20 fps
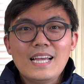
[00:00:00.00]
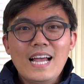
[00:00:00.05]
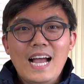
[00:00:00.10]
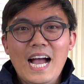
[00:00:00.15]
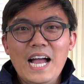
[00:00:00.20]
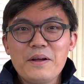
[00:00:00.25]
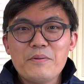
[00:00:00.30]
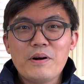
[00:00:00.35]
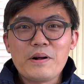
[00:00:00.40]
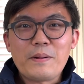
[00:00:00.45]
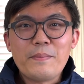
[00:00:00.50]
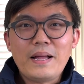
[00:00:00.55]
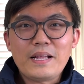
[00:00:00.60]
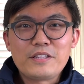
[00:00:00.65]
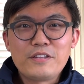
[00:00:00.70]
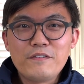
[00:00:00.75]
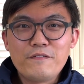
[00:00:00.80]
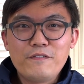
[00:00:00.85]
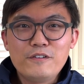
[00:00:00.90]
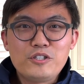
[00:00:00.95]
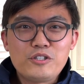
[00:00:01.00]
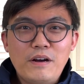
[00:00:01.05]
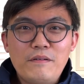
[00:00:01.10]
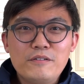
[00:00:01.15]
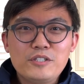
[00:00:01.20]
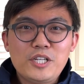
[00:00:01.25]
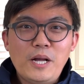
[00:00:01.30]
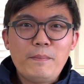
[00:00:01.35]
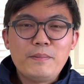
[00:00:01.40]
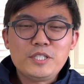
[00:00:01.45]
Hi, welcome back to Food Travel
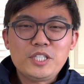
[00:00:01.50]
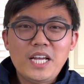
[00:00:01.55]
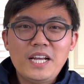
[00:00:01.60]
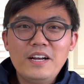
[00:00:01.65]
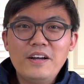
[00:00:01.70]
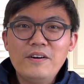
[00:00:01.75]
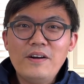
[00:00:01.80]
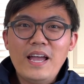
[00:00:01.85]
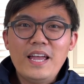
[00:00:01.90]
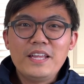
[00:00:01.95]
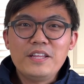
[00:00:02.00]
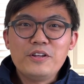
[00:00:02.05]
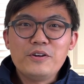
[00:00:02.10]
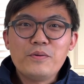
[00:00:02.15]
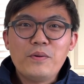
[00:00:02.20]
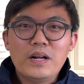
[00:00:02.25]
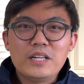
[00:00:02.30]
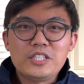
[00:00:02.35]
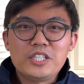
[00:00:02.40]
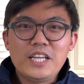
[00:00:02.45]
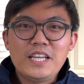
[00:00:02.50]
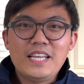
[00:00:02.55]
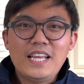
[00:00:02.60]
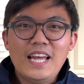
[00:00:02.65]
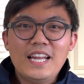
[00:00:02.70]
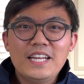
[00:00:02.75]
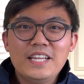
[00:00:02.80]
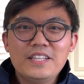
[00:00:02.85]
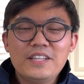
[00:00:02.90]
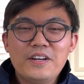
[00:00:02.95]
Shopping Channel, and you're watching
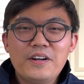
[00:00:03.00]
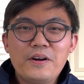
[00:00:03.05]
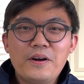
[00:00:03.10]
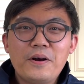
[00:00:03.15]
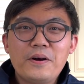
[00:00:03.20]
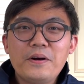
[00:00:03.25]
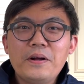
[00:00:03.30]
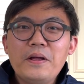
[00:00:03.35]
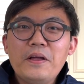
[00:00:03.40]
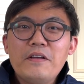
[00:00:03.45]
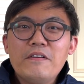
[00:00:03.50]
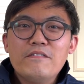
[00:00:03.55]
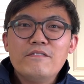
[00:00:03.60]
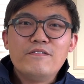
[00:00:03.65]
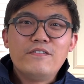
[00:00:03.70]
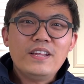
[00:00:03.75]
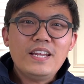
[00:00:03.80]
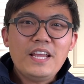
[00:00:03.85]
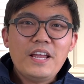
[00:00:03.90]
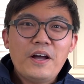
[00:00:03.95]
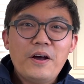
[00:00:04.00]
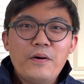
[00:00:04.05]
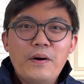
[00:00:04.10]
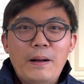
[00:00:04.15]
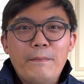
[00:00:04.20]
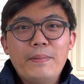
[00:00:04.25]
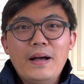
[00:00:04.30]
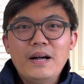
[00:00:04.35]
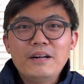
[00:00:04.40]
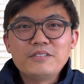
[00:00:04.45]
another video
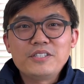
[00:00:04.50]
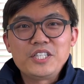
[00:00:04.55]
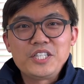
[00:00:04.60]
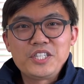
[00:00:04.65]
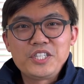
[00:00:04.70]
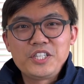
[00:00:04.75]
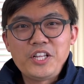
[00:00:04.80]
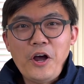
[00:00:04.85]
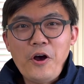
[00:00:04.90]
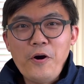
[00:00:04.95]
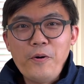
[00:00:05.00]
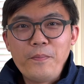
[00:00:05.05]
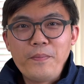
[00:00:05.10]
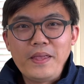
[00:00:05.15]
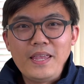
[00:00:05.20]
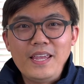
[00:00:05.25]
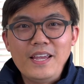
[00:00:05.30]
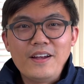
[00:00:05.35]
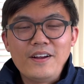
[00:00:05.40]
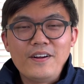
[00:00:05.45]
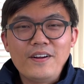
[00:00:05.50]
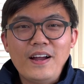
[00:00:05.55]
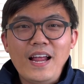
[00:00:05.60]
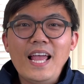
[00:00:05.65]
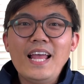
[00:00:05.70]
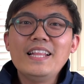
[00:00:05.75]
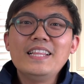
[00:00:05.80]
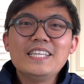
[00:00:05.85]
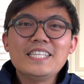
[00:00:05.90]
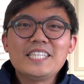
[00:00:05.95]
about Staub here.
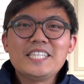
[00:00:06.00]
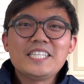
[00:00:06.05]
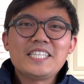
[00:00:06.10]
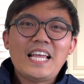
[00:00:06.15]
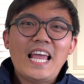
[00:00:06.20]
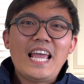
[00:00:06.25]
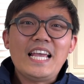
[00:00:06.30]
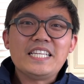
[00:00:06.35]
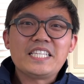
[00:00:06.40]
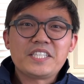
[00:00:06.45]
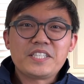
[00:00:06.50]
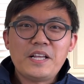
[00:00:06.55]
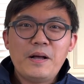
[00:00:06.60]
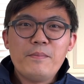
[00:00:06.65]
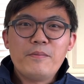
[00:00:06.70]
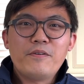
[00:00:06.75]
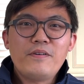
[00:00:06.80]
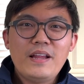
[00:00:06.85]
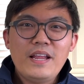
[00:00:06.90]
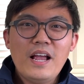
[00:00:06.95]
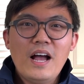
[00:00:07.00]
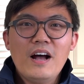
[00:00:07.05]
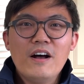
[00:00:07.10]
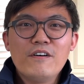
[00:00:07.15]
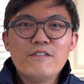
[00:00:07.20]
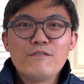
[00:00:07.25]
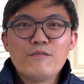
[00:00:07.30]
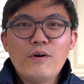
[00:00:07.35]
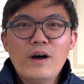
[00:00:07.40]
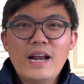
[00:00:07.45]
And this is a summary
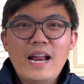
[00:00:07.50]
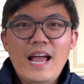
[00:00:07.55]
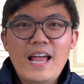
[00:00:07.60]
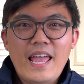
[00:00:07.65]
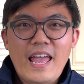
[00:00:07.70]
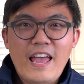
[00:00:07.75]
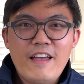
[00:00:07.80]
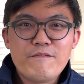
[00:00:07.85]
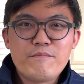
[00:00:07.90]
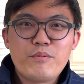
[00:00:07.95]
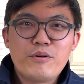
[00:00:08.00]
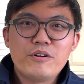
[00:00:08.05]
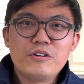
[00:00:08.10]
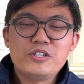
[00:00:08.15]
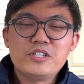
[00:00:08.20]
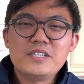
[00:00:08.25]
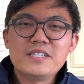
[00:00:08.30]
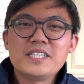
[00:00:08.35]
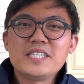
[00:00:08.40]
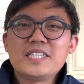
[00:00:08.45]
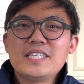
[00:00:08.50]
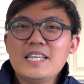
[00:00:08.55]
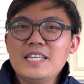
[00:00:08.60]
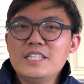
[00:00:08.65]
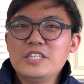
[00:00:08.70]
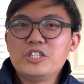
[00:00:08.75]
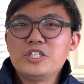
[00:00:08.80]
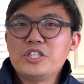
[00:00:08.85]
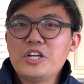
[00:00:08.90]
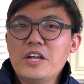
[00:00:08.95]
of what I have purchased
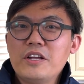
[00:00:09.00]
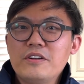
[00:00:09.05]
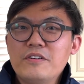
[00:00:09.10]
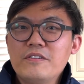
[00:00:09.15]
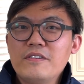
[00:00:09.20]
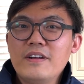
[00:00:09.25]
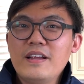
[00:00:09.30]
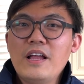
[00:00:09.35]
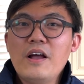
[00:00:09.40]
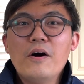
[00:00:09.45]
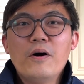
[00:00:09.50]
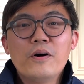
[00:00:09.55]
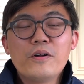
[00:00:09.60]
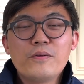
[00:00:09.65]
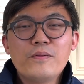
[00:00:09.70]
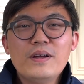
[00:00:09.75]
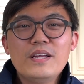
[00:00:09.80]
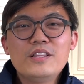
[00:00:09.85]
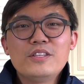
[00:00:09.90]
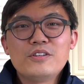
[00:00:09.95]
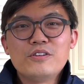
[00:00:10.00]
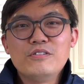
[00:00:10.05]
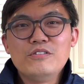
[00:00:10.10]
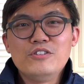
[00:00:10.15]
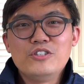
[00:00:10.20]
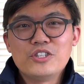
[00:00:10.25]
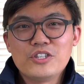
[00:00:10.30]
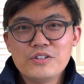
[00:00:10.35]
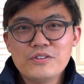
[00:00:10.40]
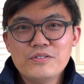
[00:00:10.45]
since January all the way to
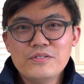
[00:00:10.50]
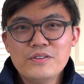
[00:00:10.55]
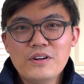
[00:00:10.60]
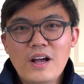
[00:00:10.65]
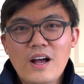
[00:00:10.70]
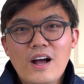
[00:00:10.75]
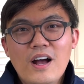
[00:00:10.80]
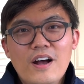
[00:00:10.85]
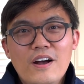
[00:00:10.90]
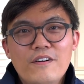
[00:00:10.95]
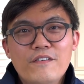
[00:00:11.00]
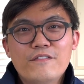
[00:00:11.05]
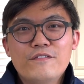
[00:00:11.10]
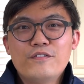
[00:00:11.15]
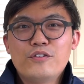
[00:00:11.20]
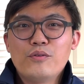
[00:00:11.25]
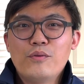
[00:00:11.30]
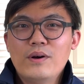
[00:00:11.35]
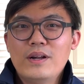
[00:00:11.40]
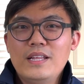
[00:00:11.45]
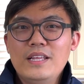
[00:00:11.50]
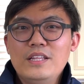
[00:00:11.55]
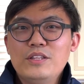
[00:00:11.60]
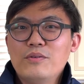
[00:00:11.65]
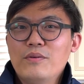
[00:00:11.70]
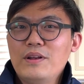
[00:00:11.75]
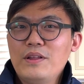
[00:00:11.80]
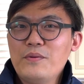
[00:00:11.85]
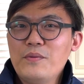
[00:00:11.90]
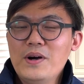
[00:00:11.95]
June of
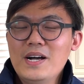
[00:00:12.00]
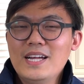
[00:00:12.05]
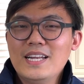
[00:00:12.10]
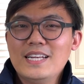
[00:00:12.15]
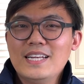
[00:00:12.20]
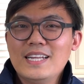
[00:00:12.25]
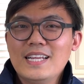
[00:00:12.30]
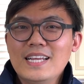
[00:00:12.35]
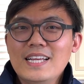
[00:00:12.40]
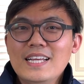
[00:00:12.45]
2021.